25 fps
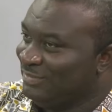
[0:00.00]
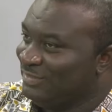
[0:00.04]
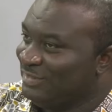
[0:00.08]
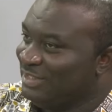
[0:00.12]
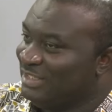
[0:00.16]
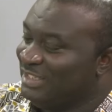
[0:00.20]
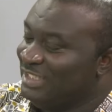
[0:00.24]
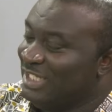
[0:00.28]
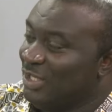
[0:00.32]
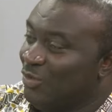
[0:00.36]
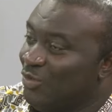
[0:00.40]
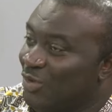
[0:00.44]

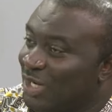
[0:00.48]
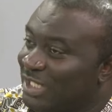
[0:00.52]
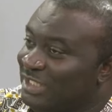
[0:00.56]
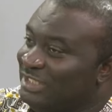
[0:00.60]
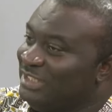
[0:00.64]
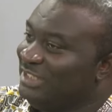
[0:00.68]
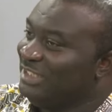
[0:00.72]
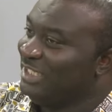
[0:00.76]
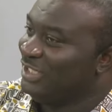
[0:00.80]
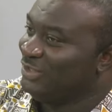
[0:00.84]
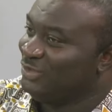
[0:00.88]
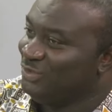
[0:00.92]
Tier one,
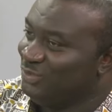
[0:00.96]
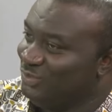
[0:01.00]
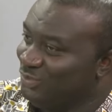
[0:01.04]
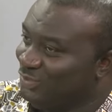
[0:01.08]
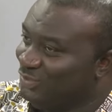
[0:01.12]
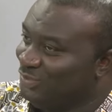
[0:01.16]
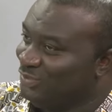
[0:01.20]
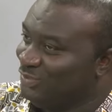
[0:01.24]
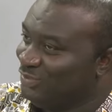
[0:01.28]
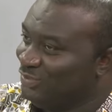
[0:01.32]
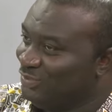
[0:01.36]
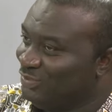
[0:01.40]
tier two.
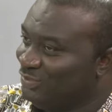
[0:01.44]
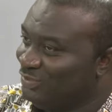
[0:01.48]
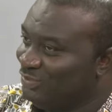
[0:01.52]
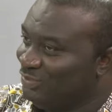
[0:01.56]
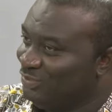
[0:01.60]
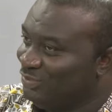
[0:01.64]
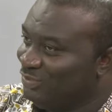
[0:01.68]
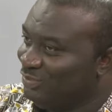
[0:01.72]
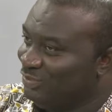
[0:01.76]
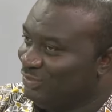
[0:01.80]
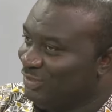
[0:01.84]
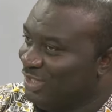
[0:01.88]

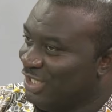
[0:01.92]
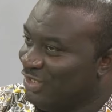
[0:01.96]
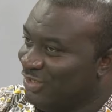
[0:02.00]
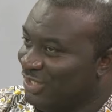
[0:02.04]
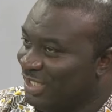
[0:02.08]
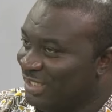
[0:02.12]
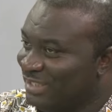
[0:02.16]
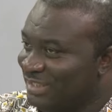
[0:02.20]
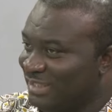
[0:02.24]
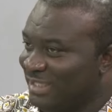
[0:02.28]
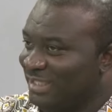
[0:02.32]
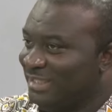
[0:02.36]
And your
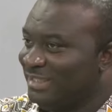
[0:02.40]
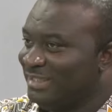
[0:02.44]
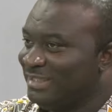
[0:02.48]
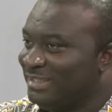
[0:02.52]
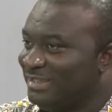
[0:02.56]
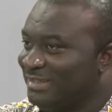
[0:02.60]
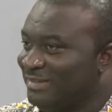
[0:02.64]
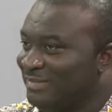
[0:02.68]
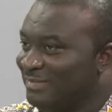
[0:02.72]
state.